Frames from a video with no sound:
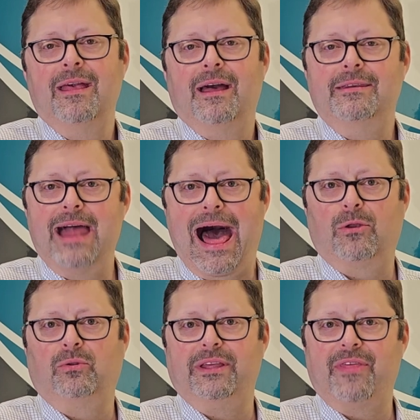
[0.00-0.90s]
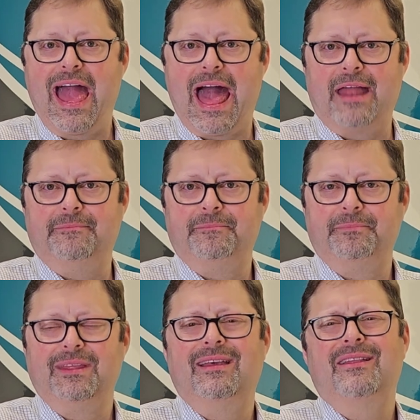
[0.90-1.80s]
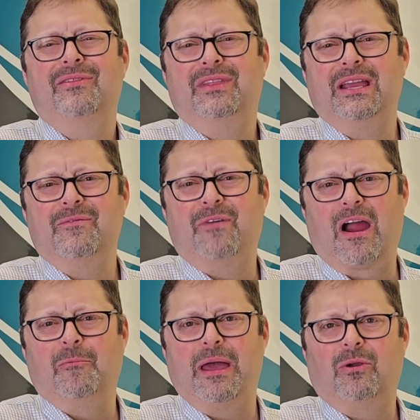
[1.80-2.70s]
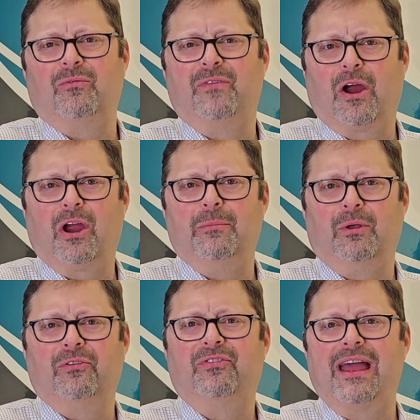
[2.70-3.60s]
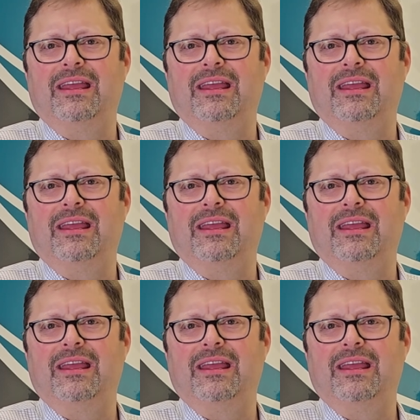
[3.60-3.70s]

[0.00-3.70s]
Not only that, the environmental variables that